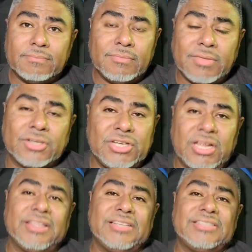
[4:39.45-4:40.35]
there's
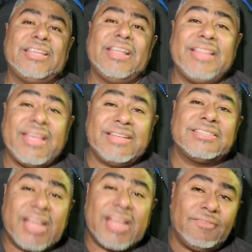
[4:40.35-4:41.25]
nothing saying that they
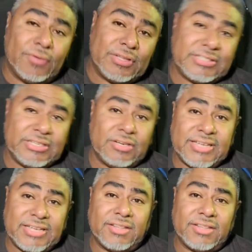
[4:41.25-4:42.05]
signed for the seal intact.